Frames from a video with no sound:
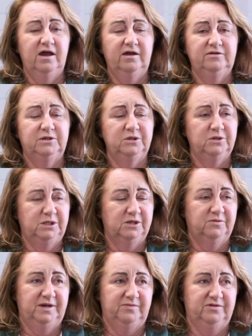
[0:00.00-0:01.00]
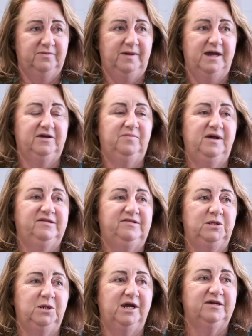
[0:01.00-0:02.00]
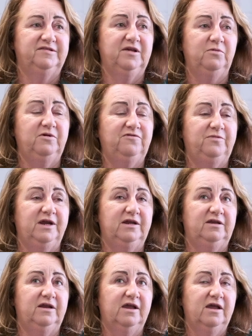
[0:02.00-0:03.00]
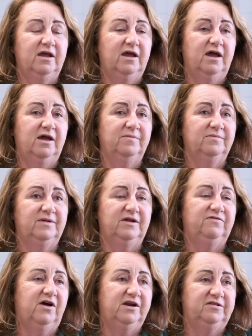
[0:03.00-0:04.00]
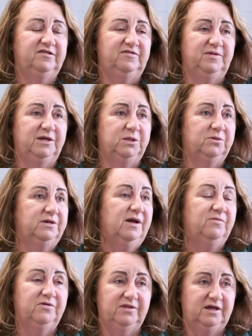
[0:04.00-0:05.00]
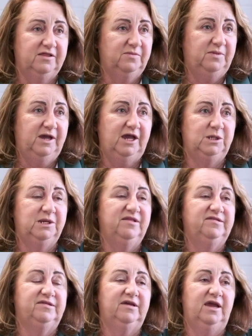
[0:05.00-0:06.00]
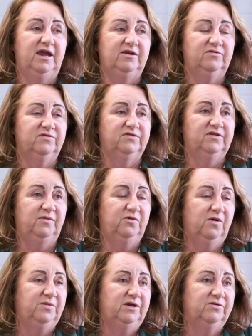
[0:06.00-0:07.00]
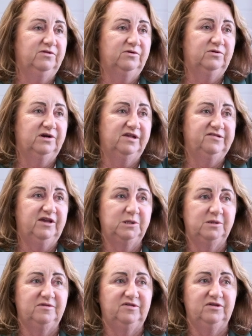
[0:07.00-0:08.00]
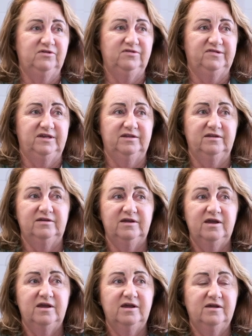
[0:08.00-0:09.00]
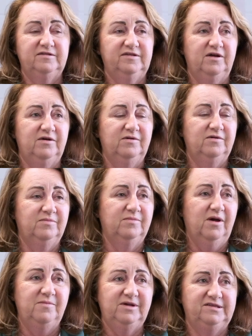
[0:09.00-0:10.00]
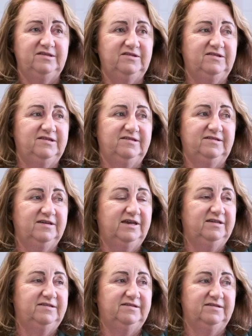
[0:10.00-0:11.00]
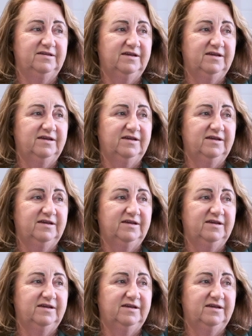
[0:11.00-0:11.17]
Do tell people about Capacity Tracker. So we've been invited to speak to a number of the other PHNs and also primary health organisations in New Zealand. So my message is it's